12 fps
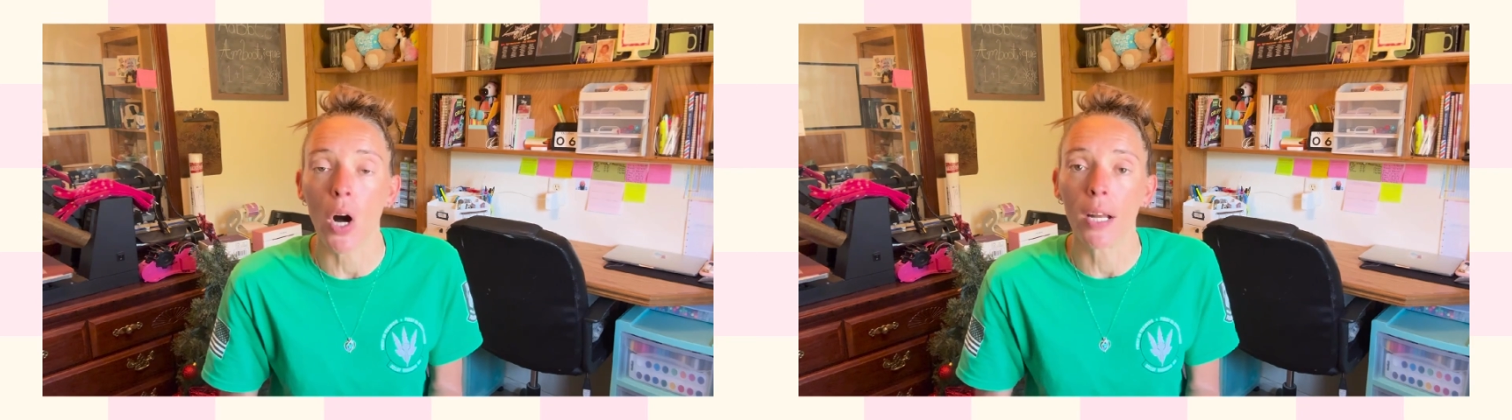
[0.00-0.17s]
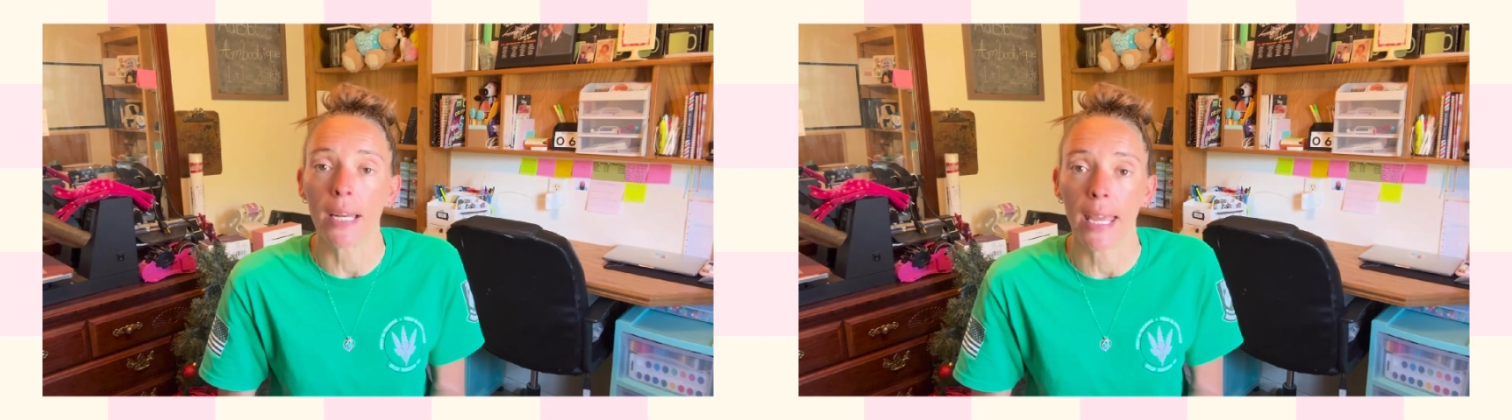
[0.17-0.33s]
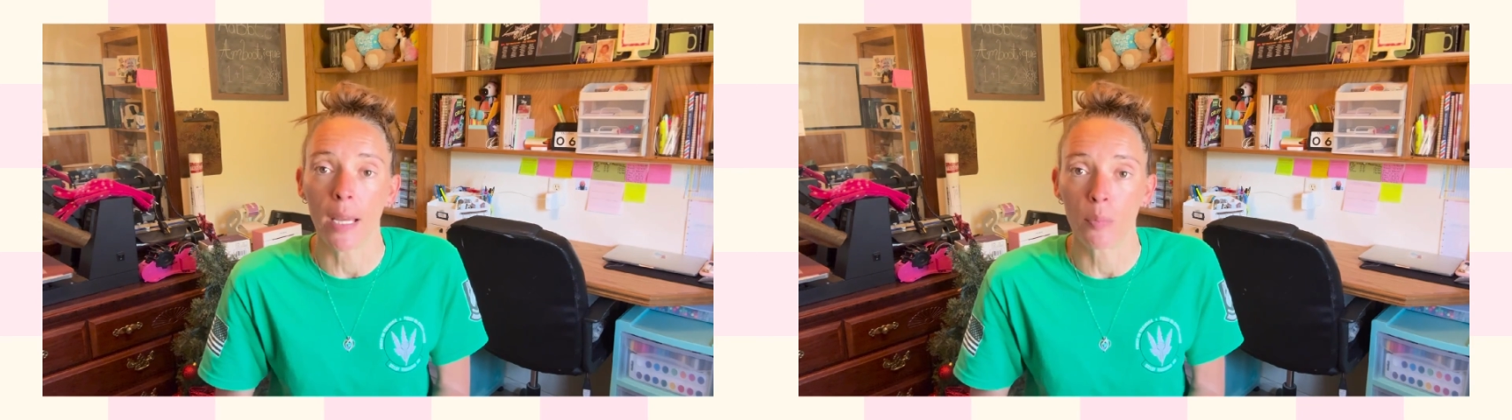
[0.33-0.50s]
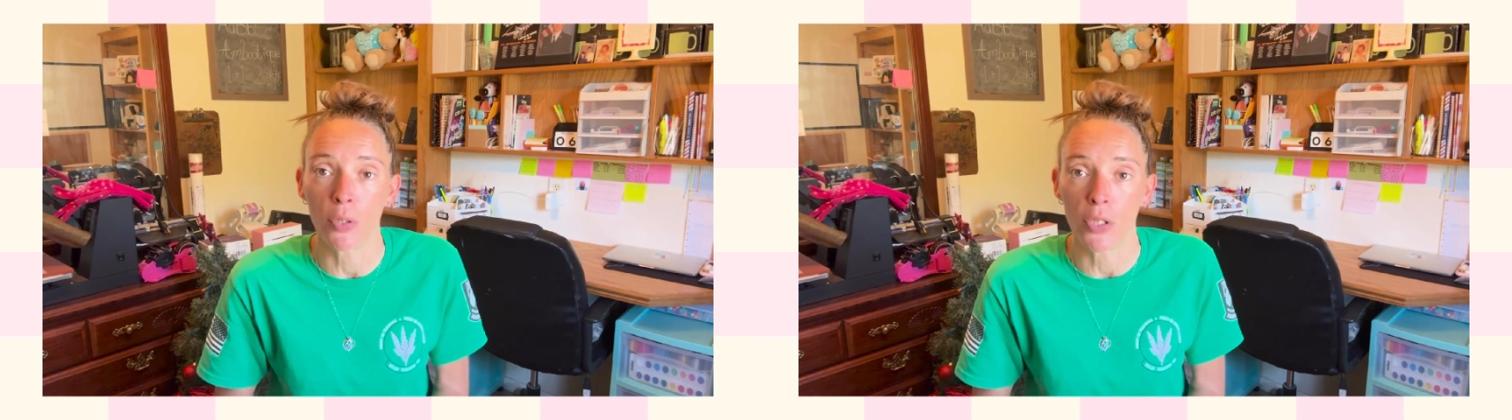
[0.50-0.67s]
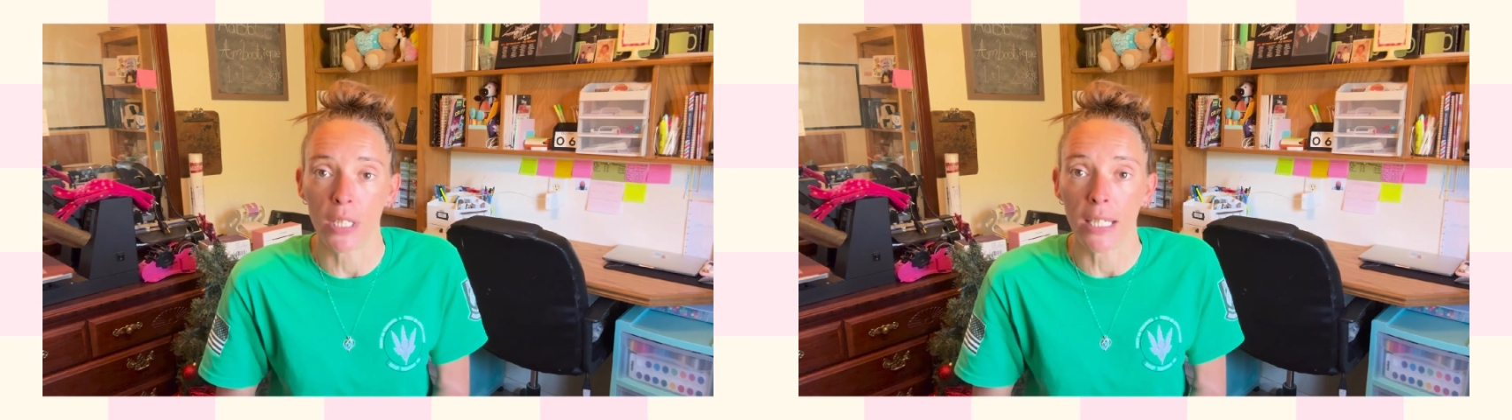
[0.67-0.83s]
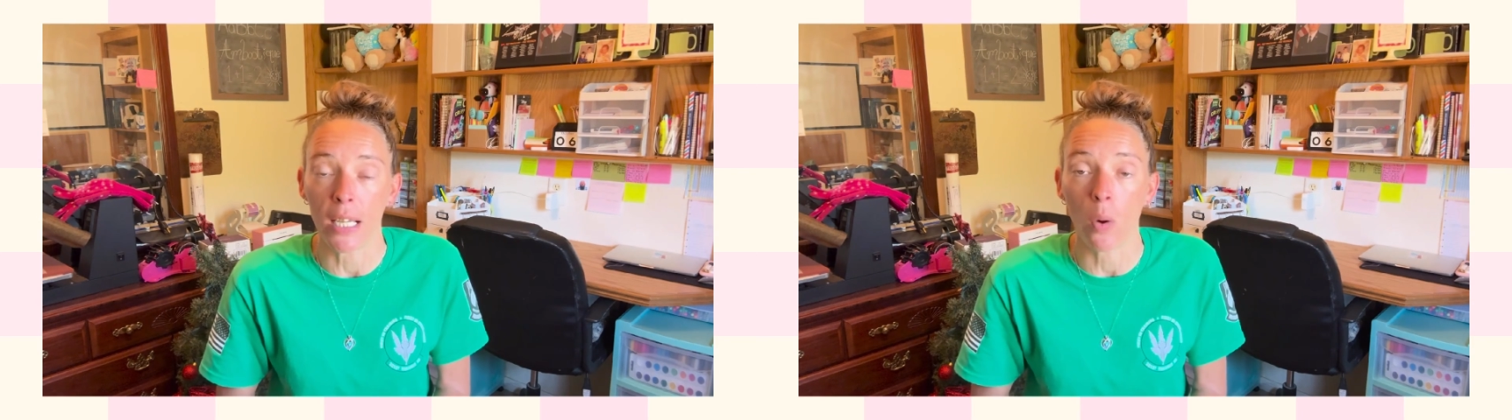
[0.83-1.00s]
on
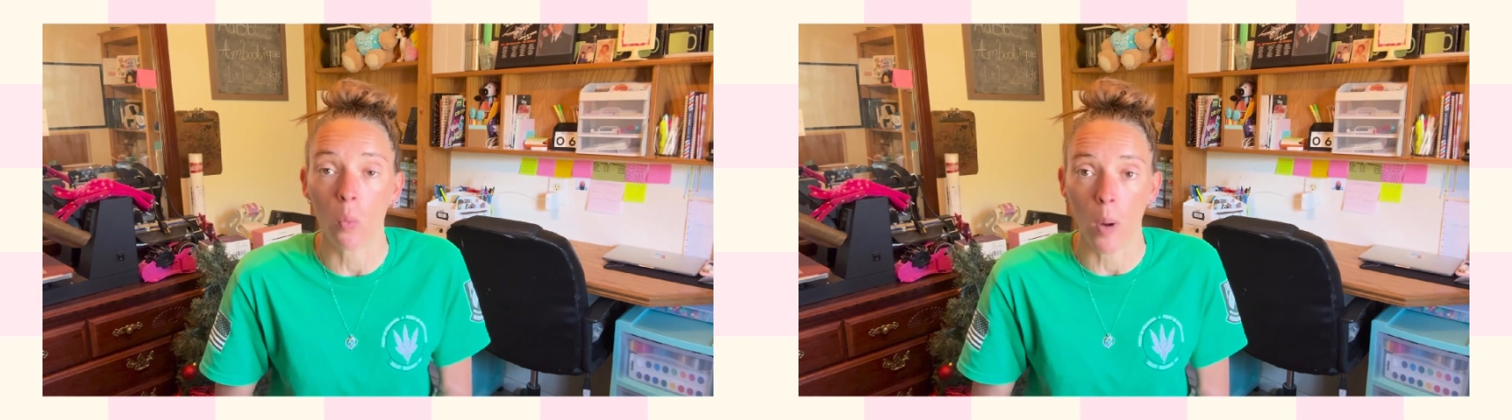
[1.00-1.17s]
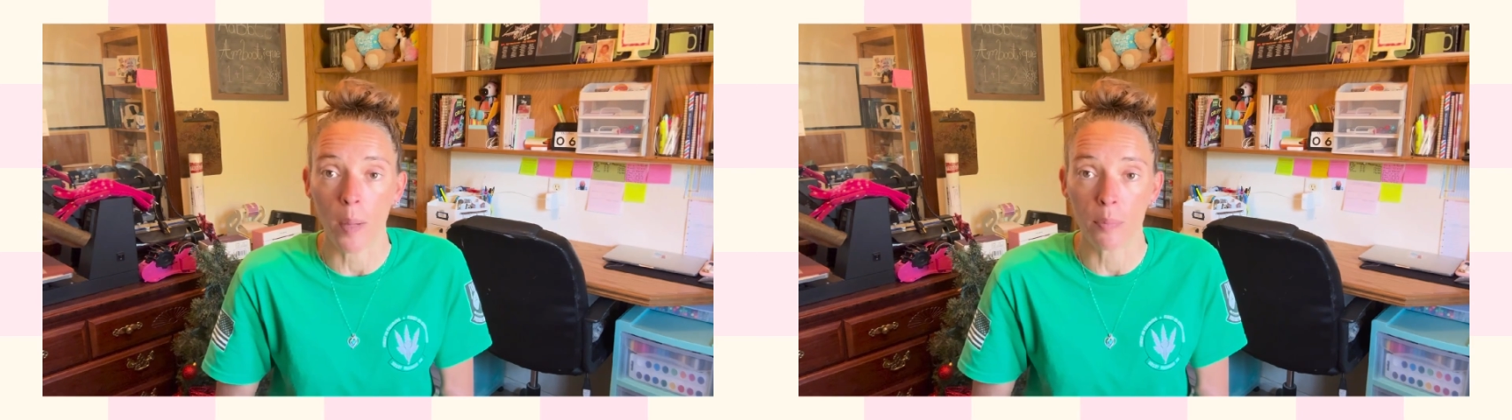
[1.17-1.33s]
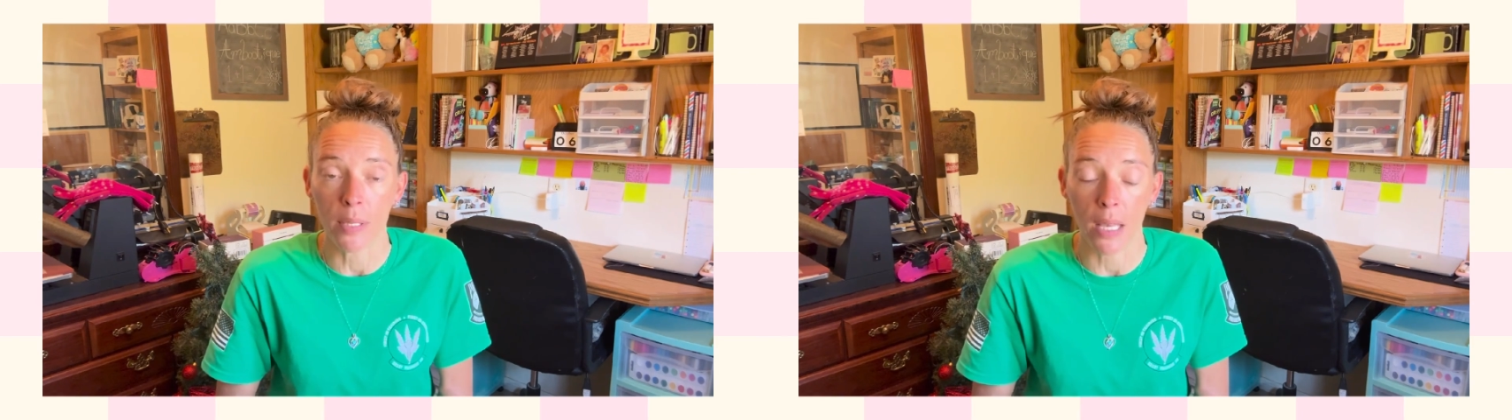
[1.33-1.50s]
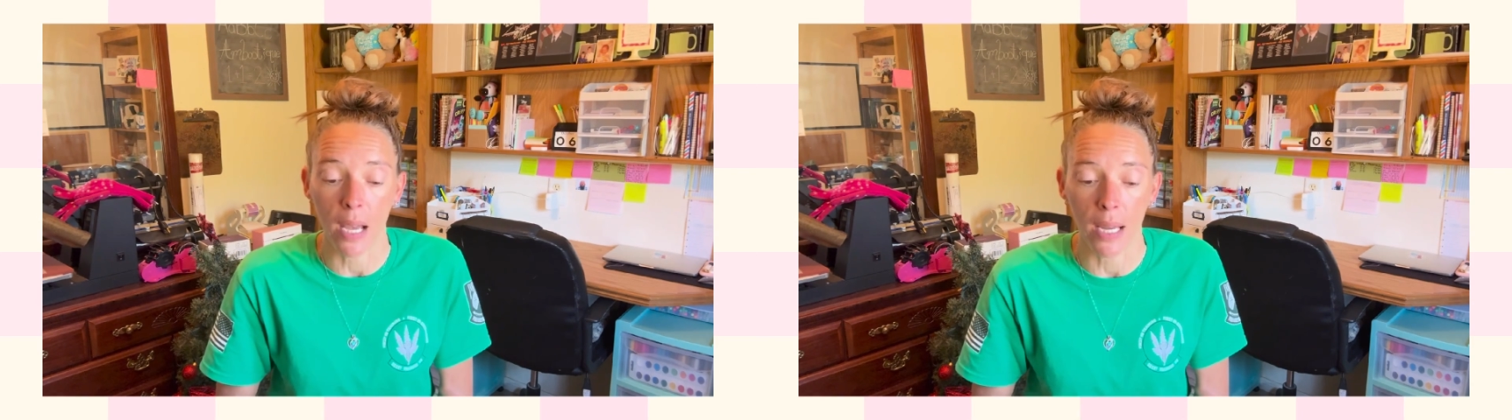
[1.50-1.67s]
Ambootique website.